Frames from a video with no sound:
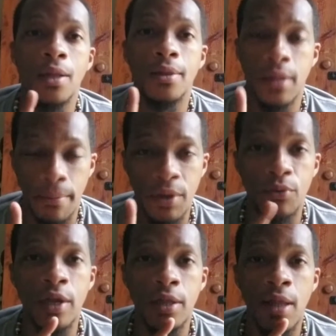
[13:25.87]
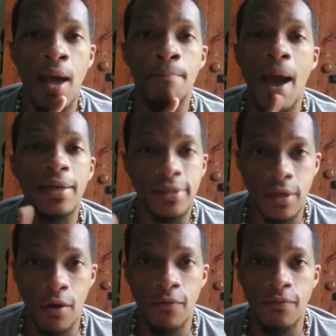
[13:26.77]
Let me realign
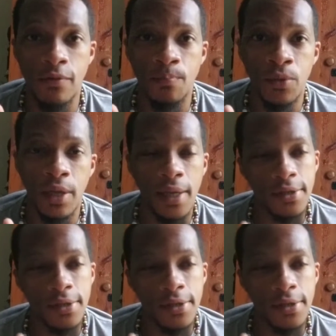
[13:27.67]
myself and